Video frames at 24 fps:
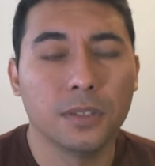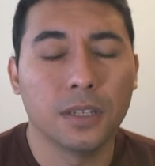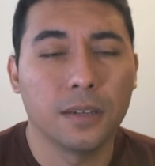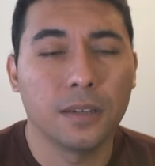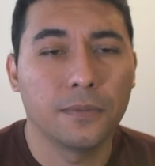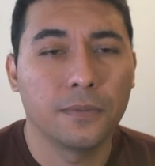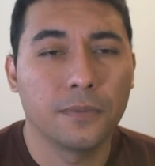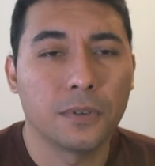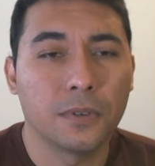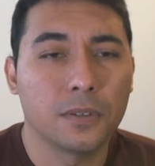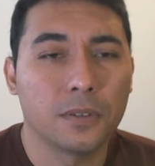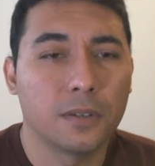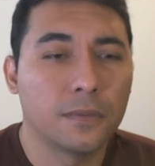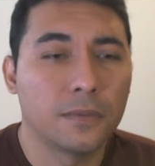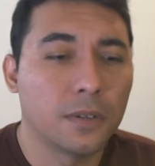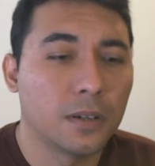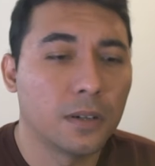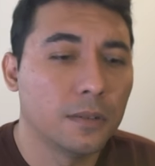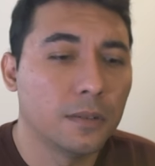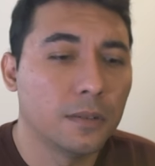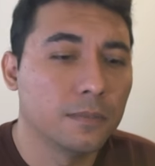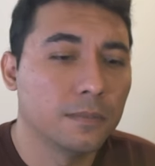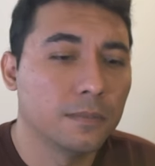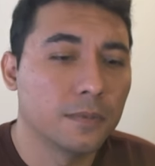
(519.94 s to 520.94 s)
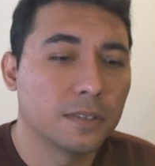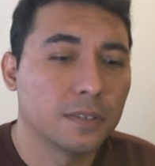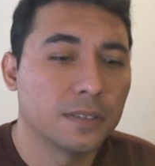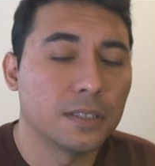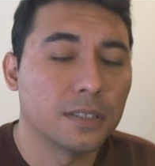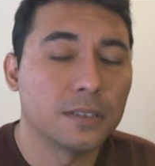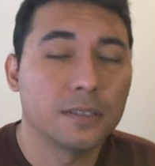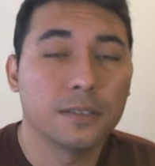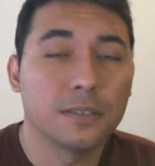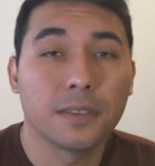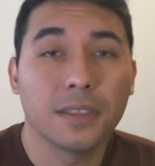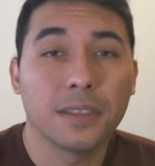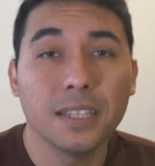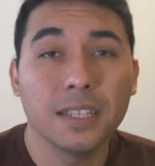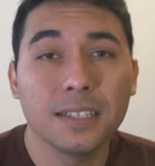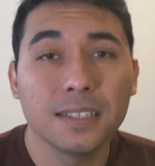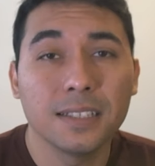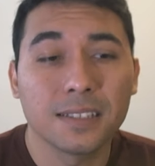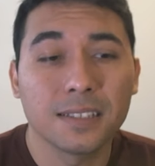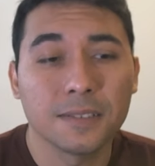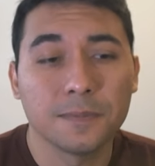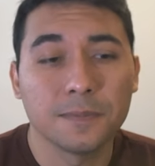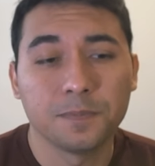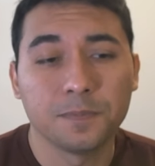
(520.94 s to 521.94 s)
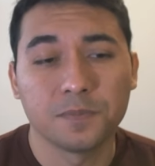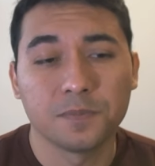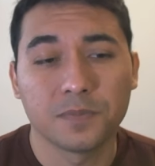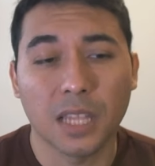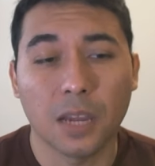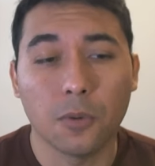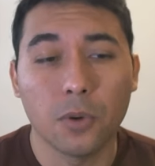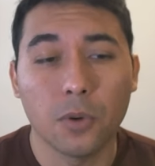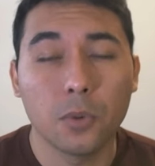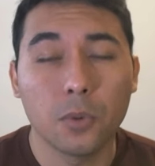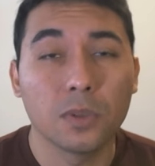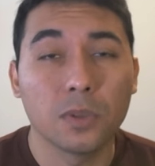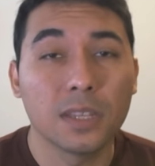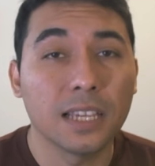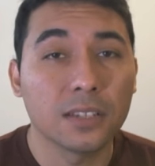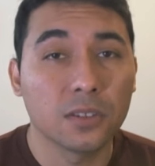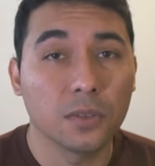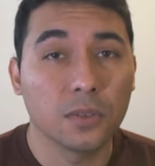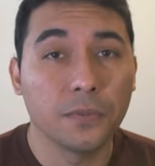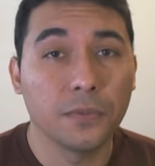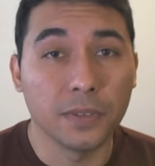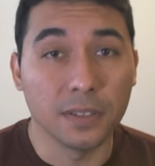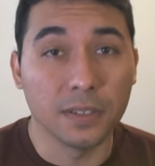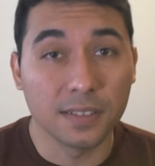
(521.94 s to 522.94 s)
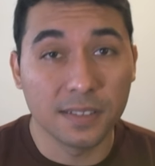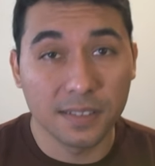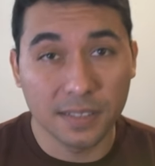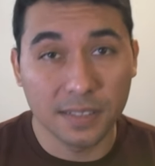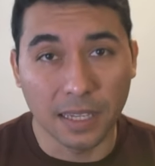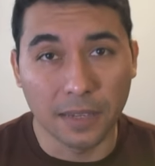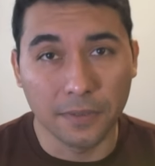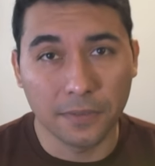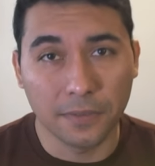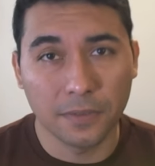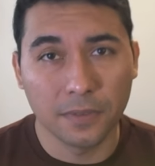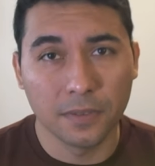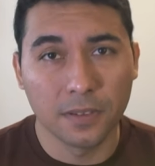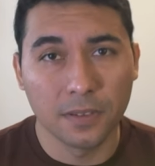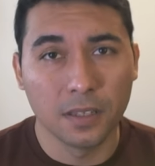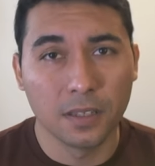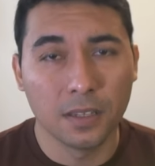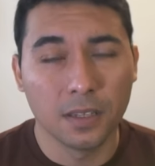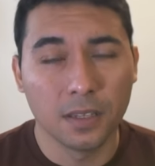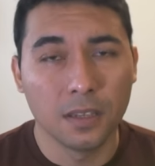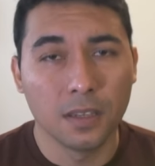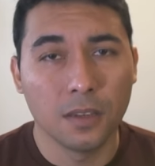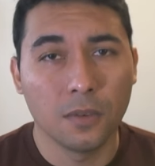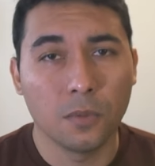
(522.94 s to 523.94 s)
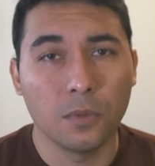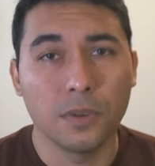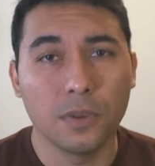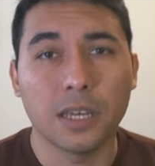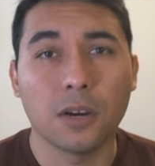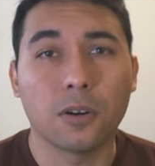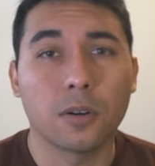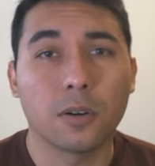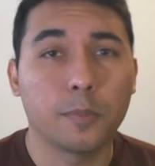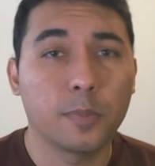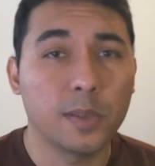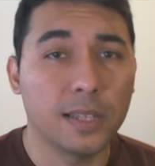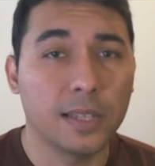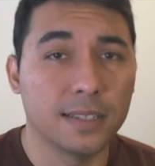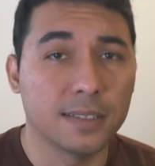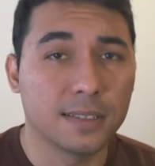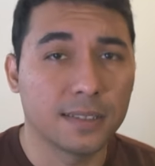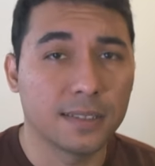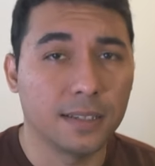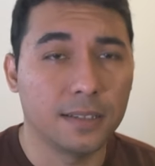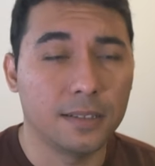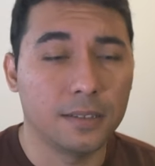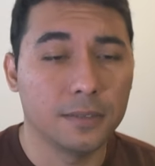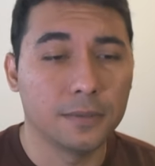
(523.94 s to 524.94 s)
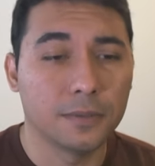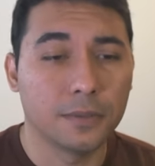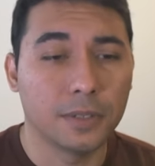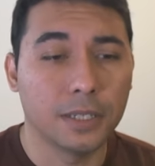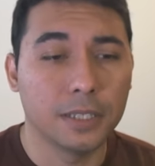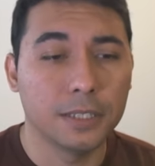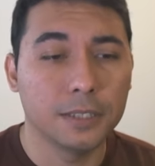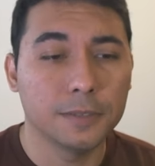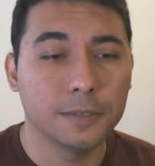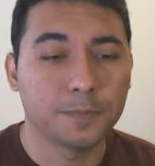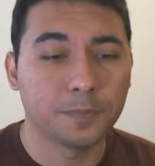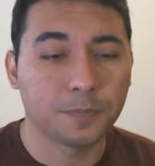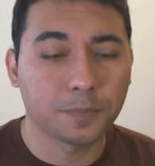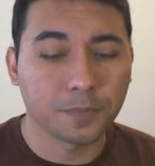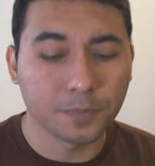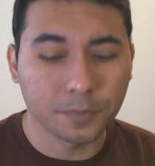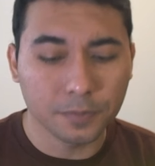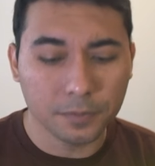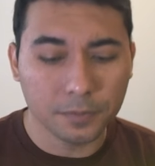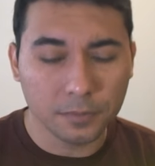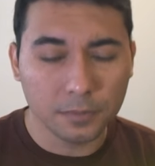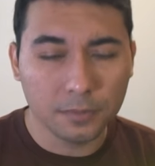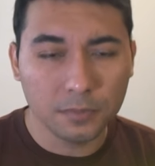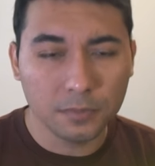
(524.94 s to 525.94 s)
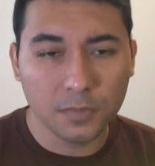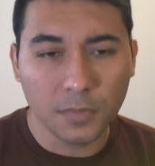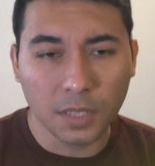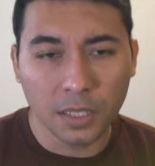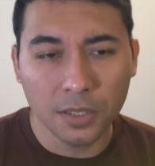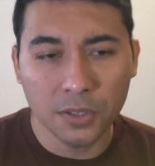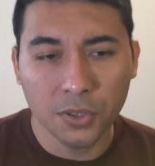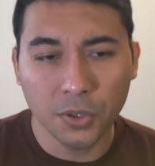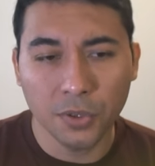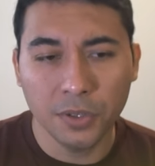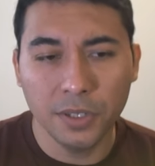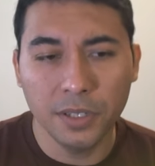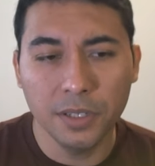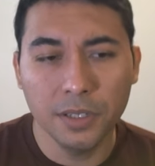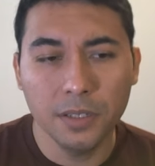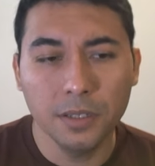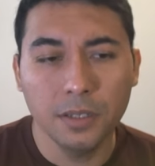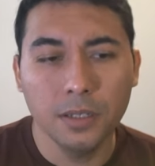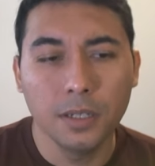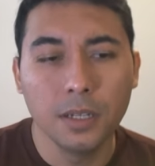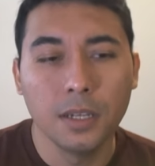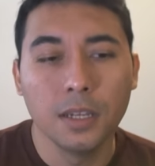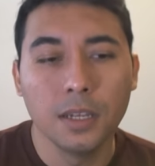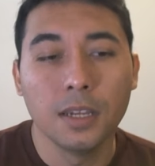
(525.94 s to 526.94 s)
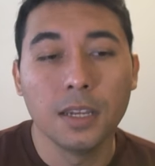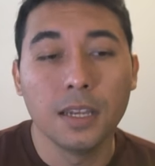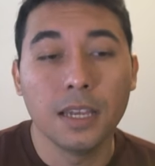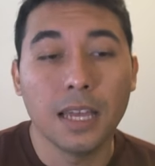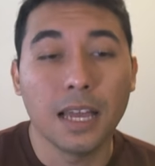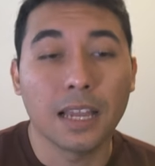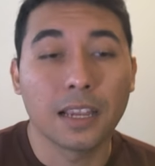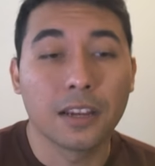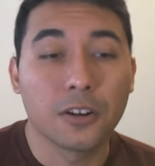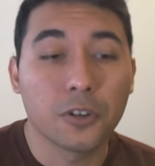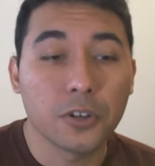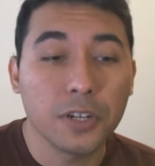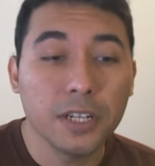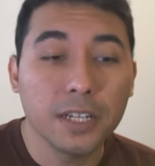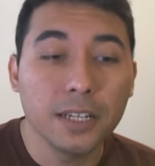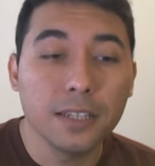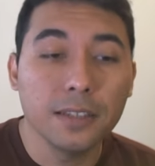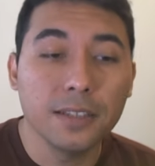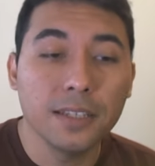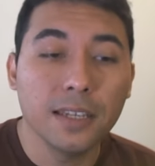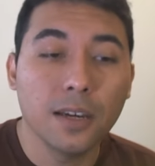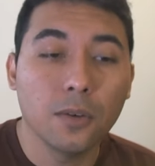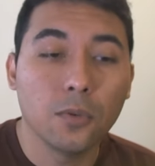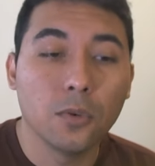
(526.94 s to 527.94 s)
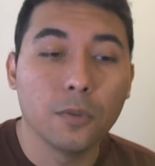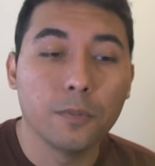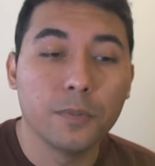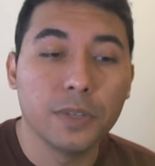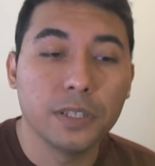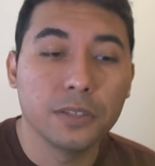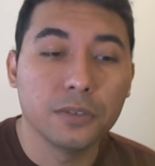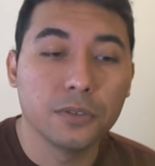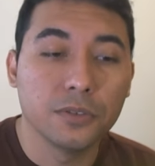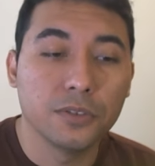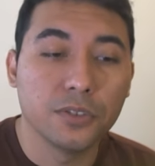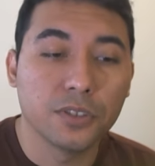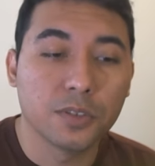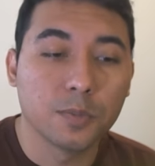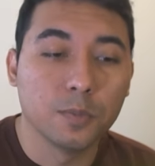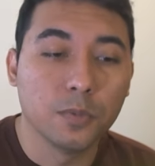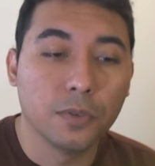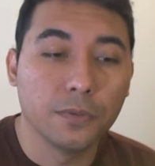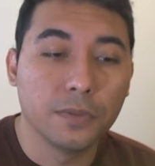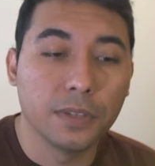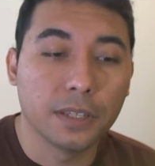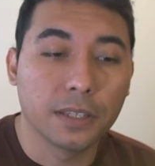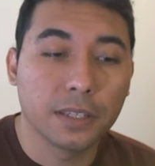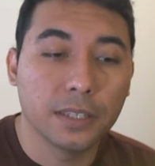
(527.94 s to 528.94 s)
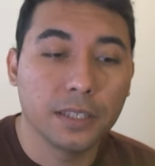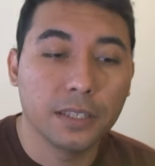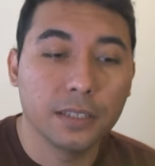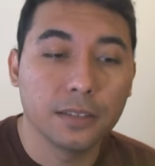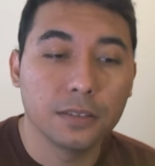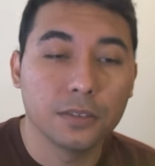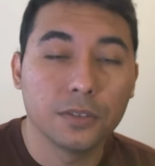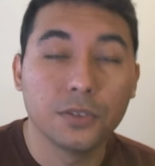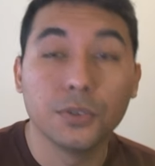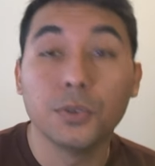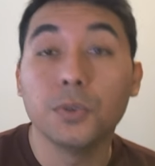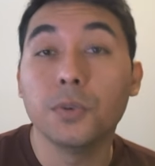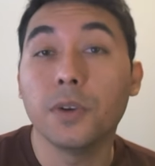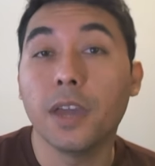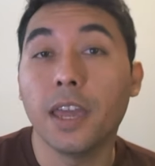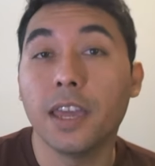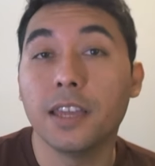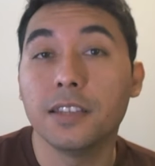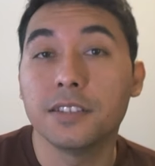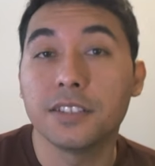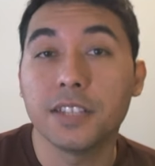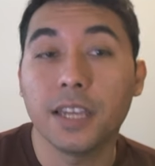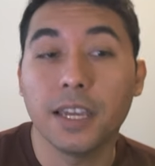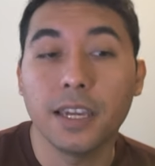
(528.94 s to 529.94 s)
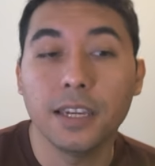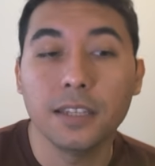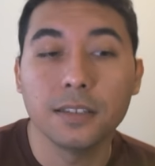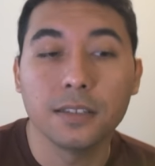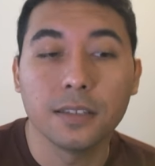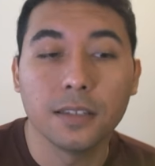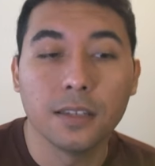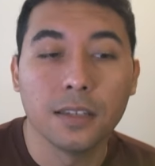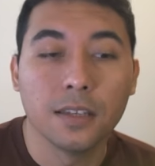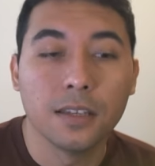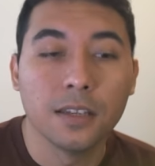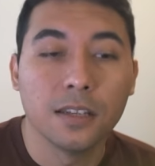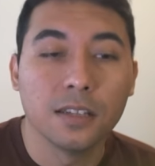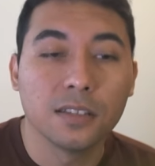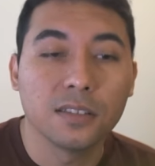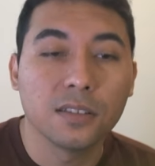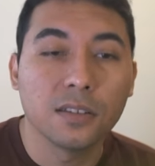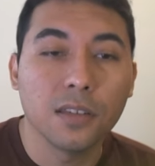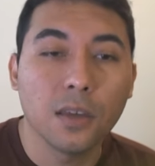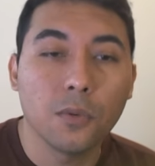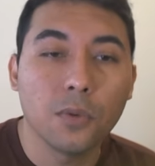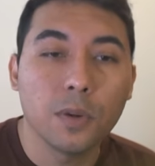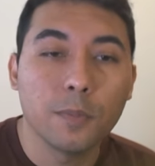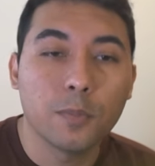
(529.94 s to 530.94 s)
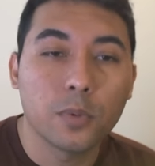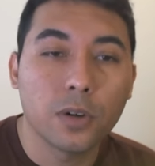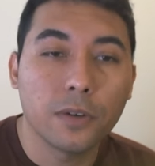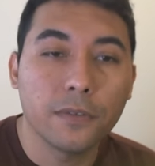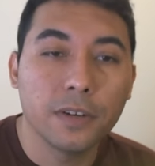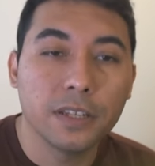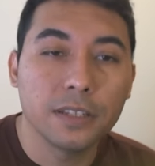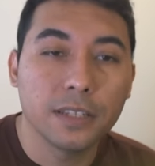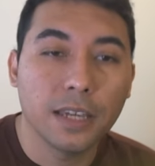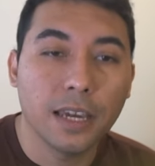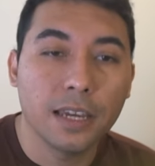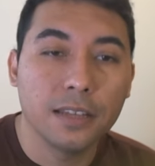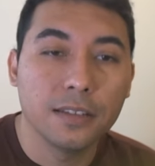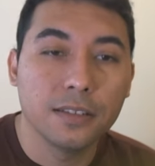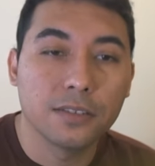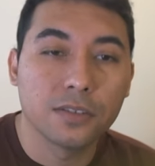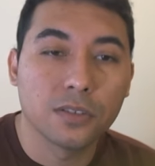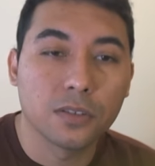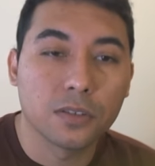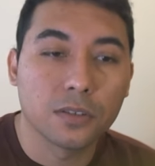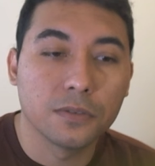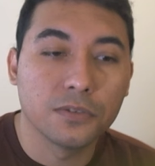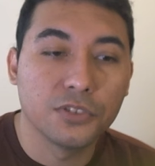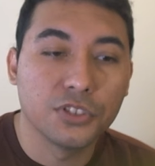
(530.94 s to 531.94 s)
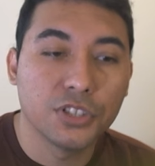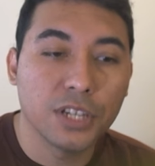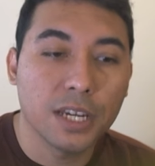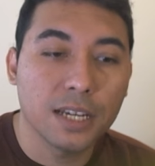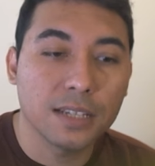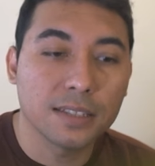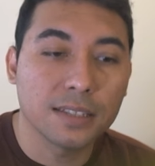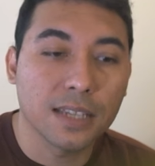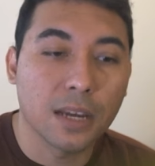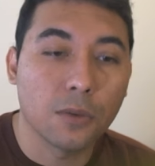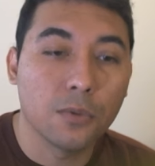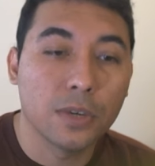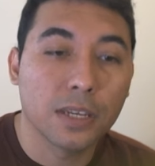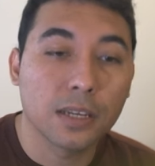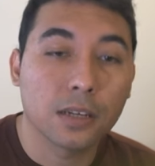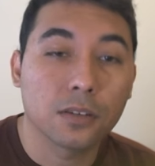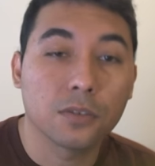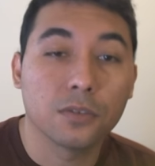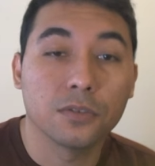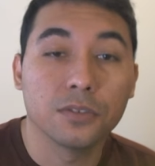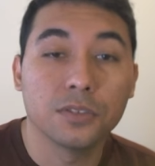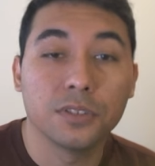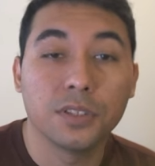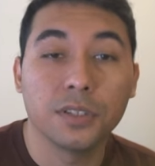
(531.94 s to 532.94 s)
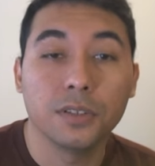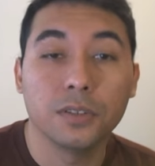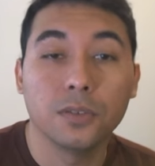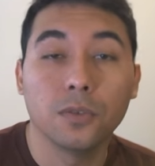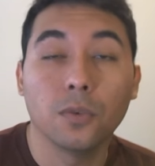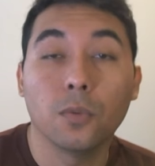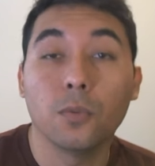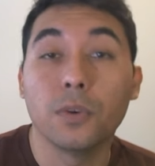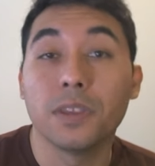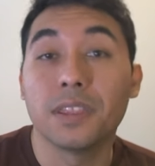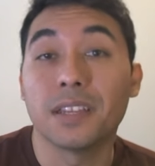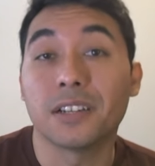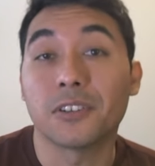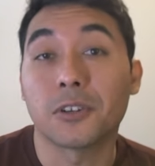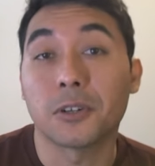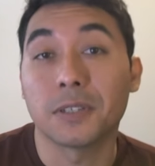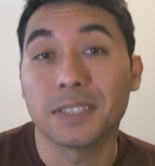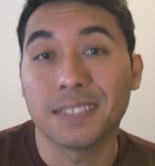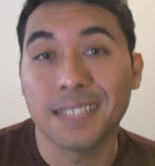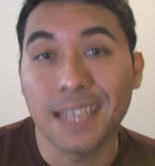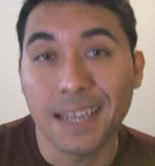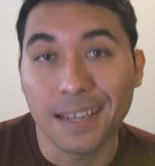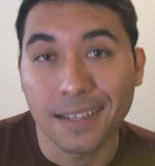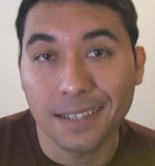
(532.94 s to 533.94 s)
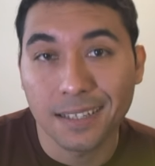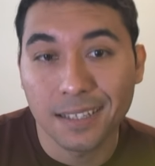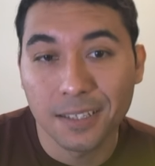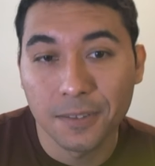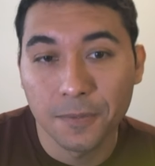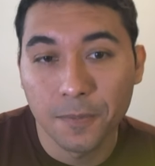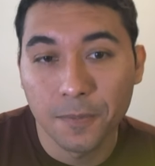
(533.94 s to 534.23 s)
from certain things, and we would like to feel safe with our playstyle, right? So here, a great idea would be to just move the king to h8 so that we prevent any sort of checks and we can continue with our attack.